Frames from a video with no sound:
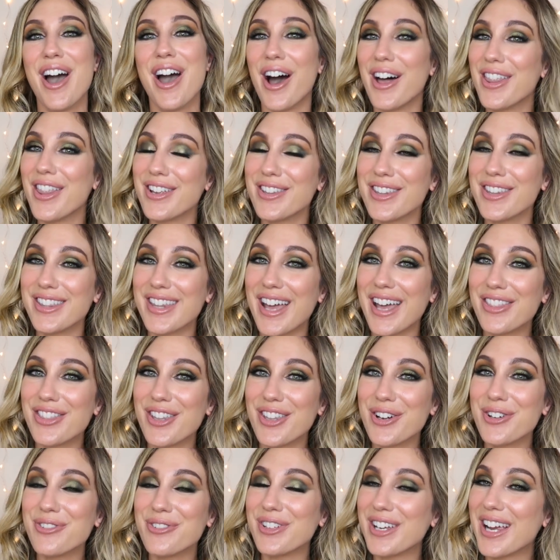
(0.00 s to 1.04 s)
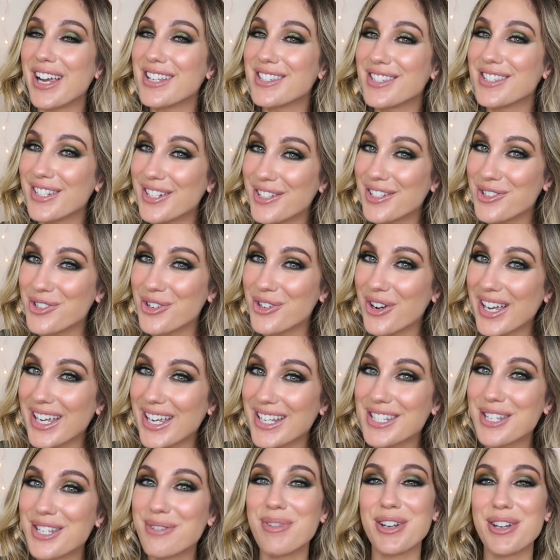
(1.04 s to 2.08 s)
Other than that though, if you guys did enjoy
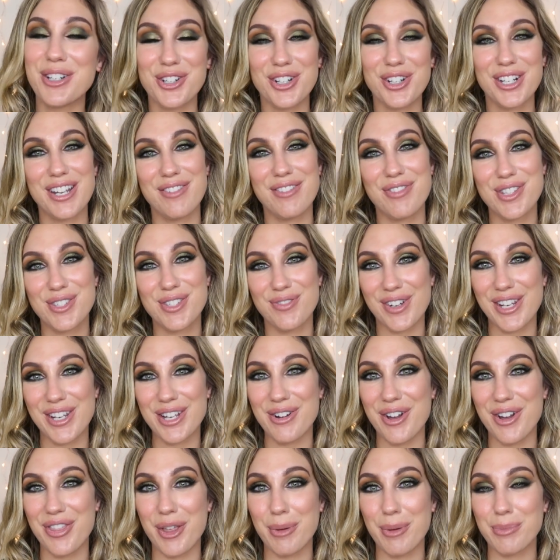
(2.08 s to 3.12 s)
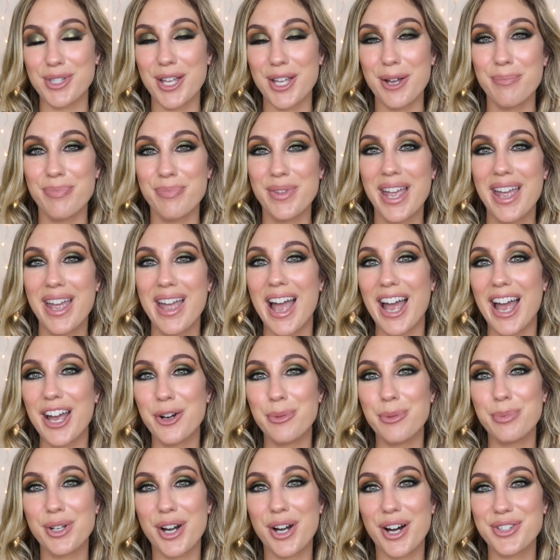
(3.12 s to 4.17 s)
it, make sure to give this video a thumbs up. I
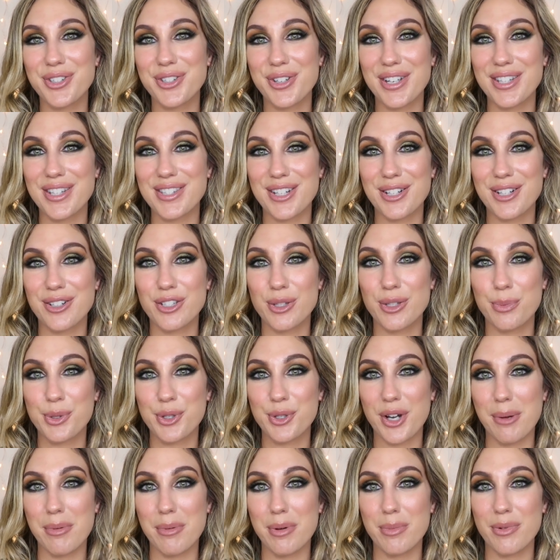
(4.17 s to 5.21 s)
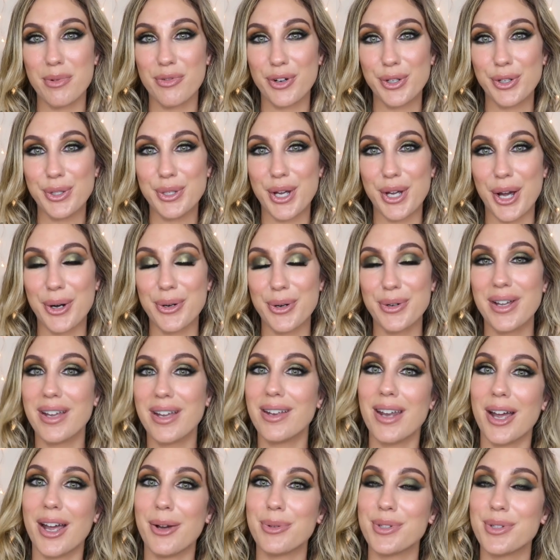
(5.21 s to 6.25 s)
hope you also consider subscribing before you go,
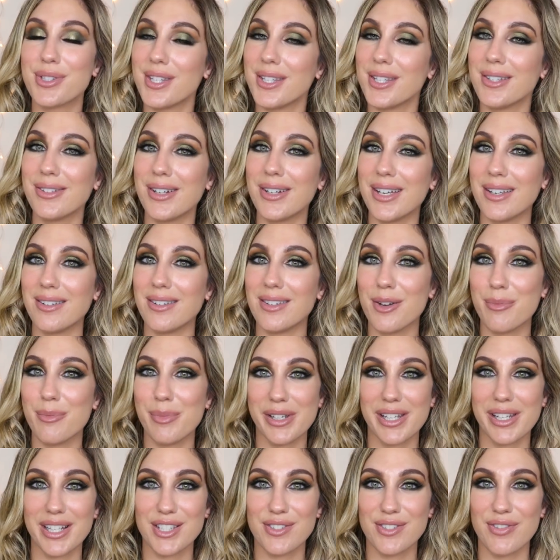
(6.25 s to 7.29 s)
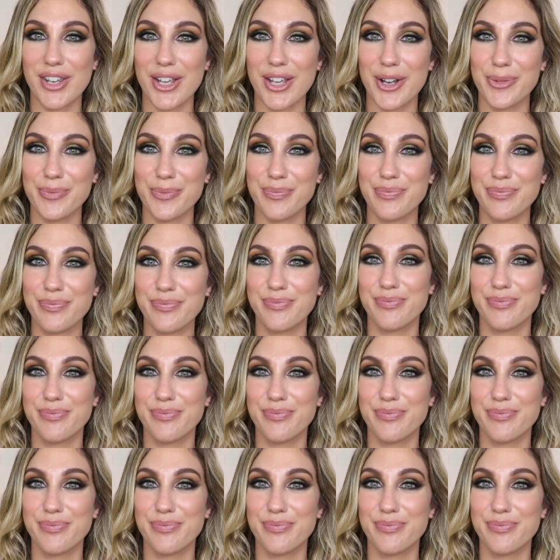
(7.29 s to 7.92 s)
and I will see you in my next video.